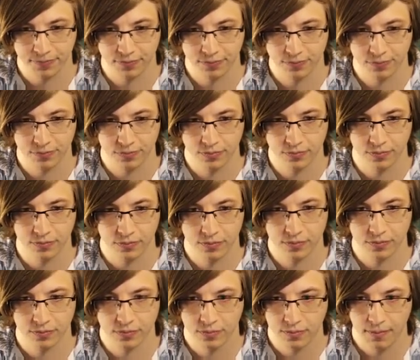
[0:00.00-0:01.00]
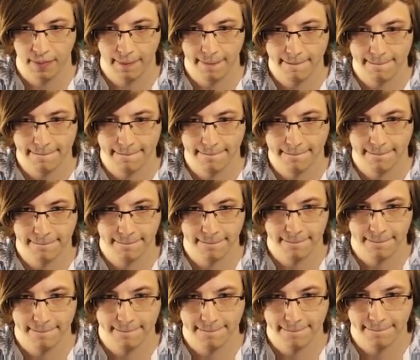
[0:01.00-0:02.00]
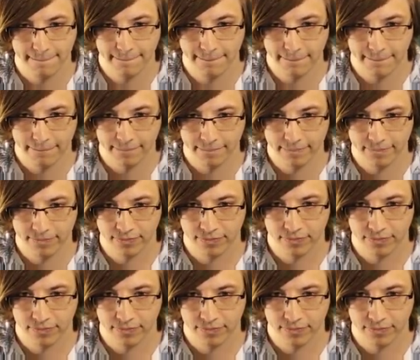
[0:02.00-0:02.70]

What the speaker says: No one is speaking in this clip.